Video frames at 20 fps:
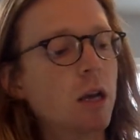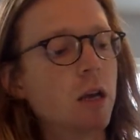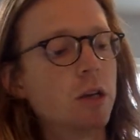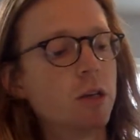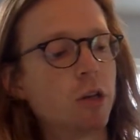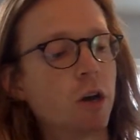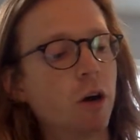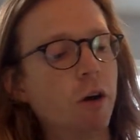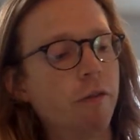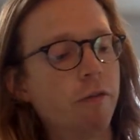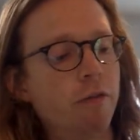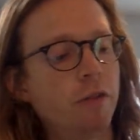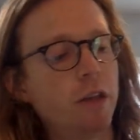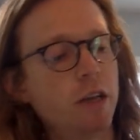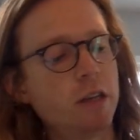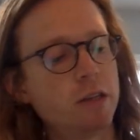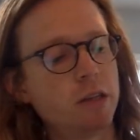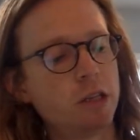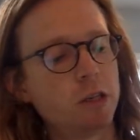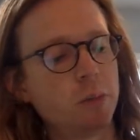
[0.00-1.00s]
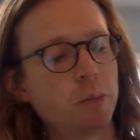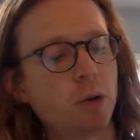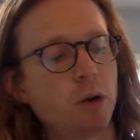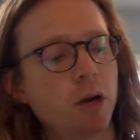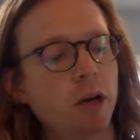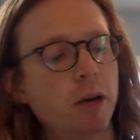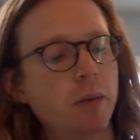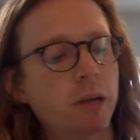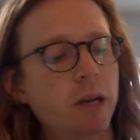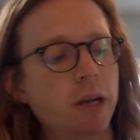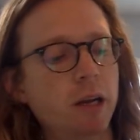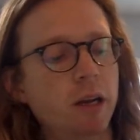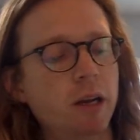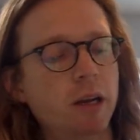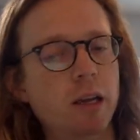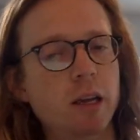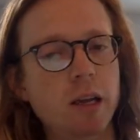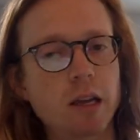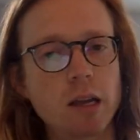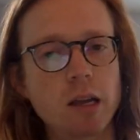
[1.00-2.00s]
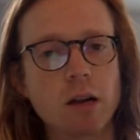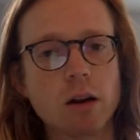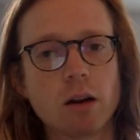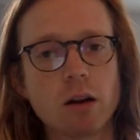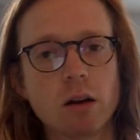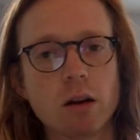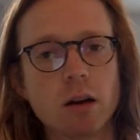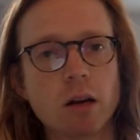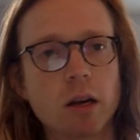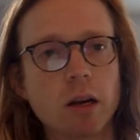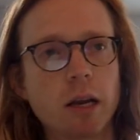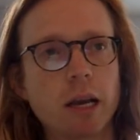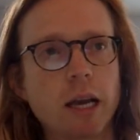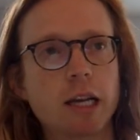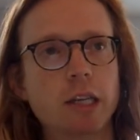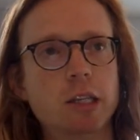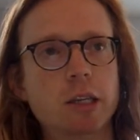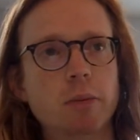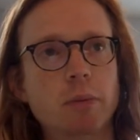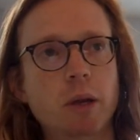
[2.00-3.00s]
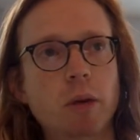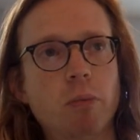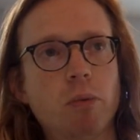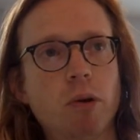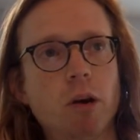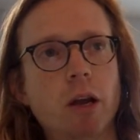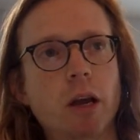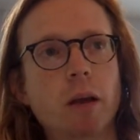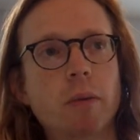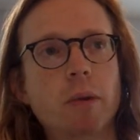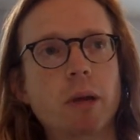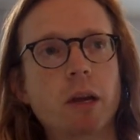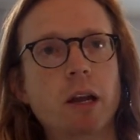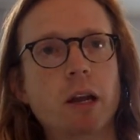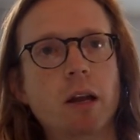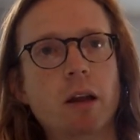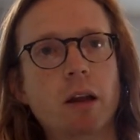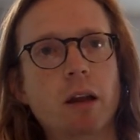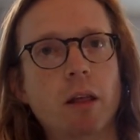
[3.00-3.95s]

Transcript: So if this is prohibited here, it should be prohibited